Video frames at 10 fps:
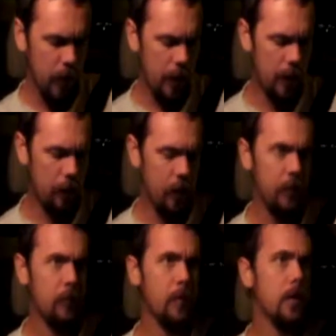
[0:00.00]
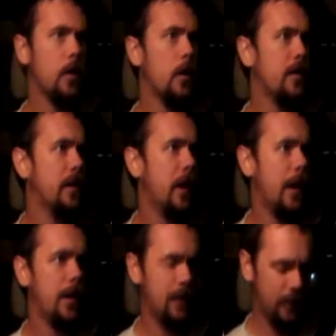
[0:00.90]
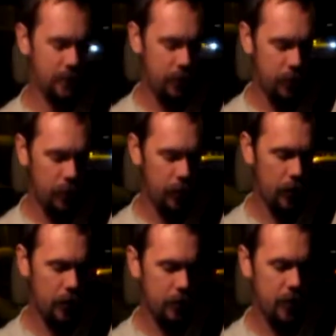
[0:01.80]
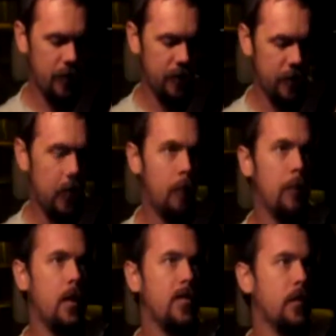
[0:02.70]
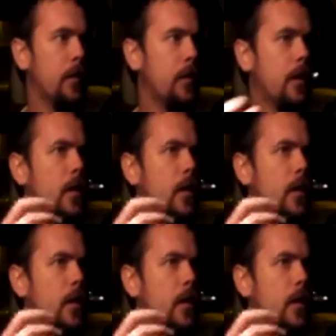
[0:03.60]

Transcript: anyways, we're gonna go ahead and see if we can get this Plusle.